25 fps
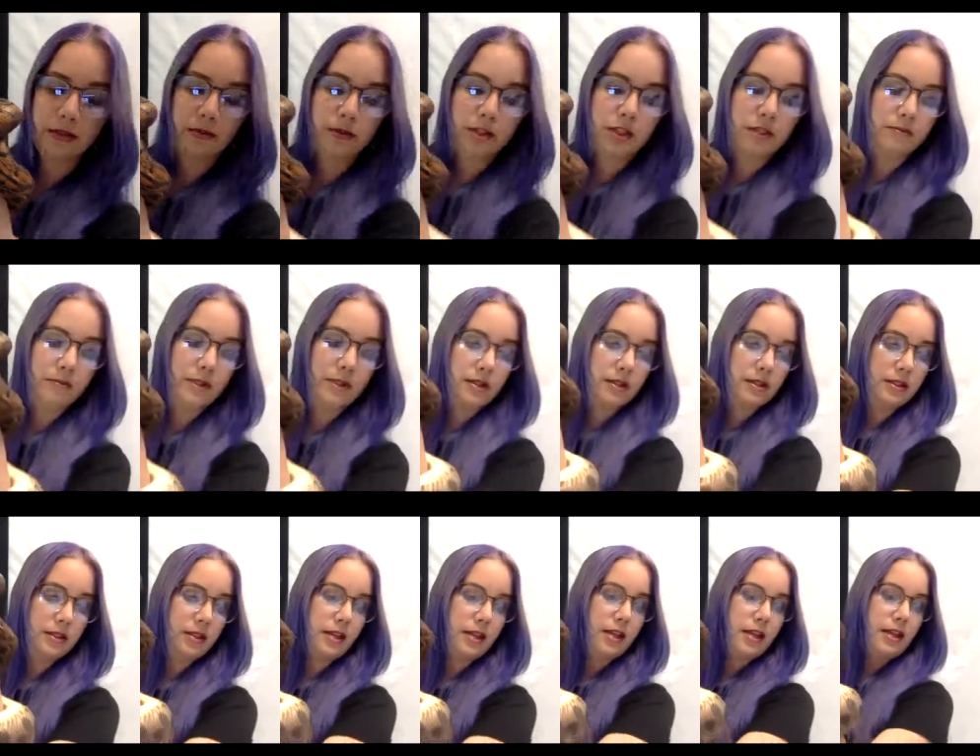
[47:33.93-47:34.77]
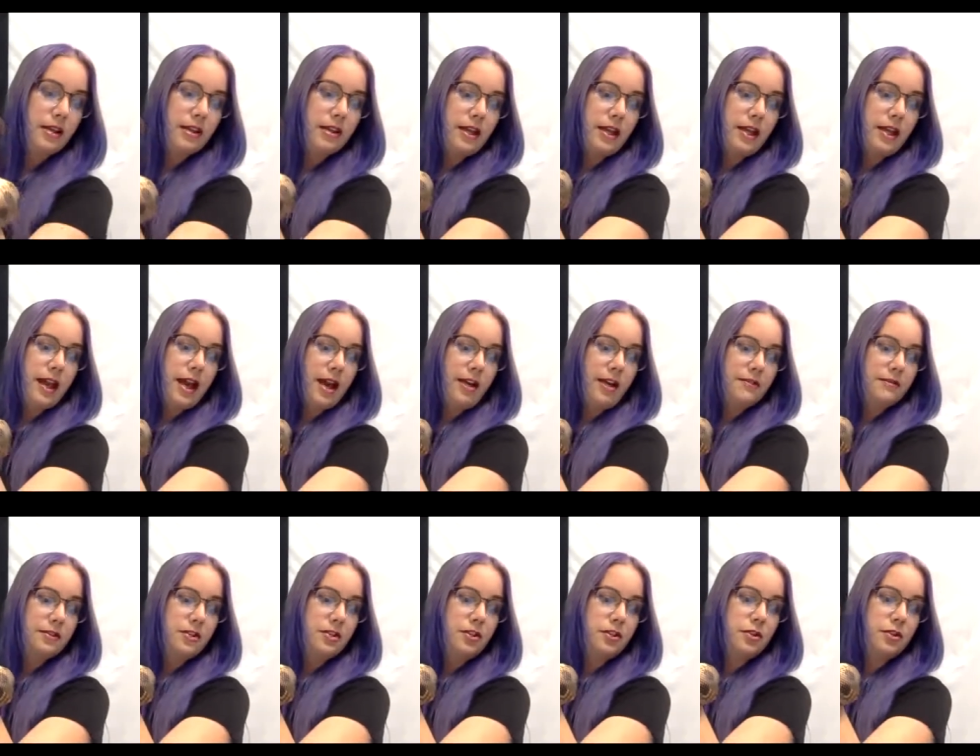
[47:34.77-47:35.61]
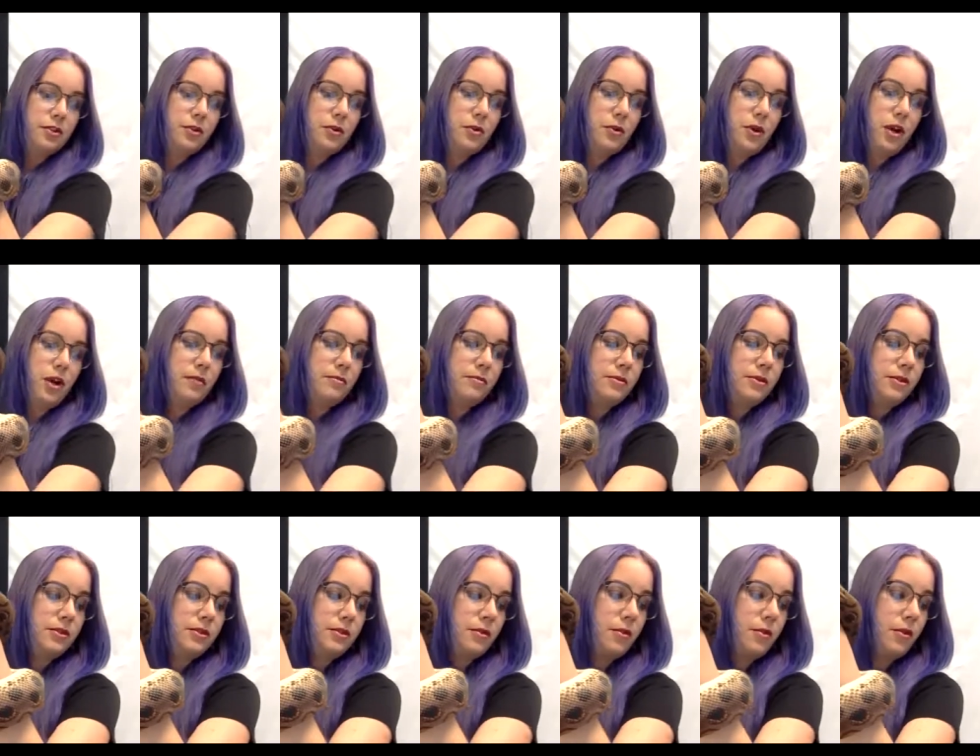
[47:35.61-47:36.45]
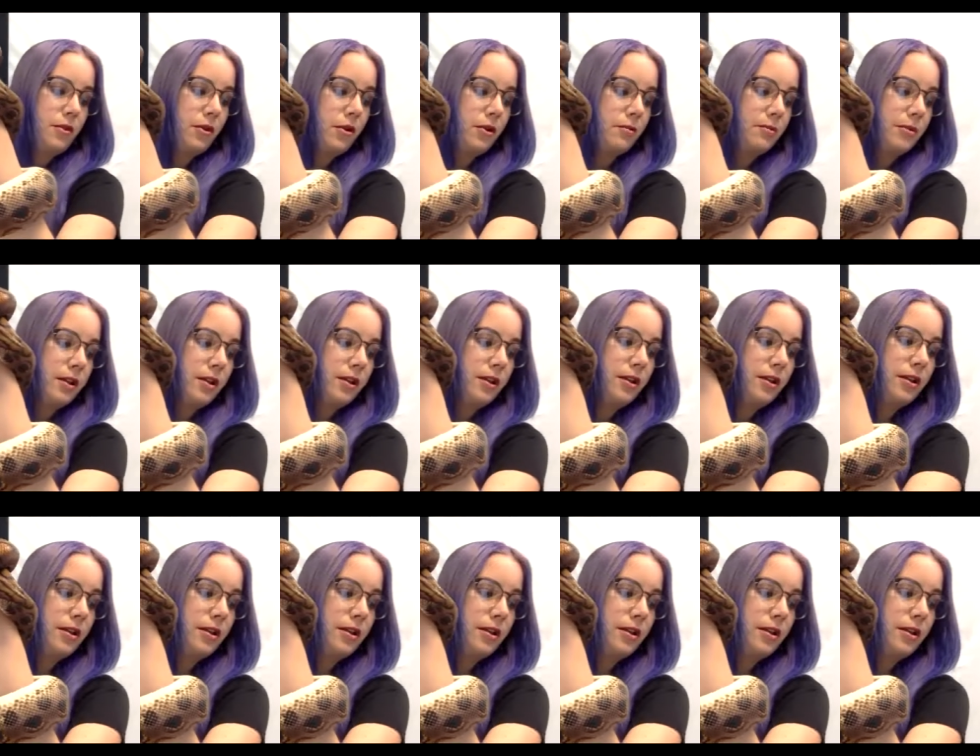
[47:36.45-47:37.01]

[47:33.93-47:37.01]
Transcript: which means they have to absorb